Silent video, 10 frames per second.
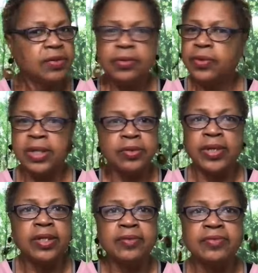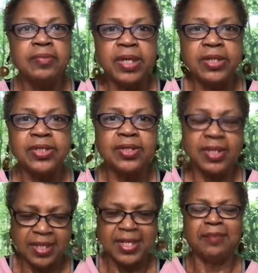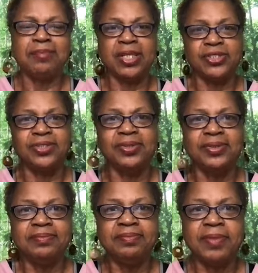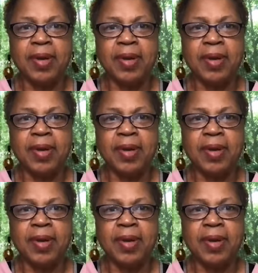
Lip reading: Great information. God bless you.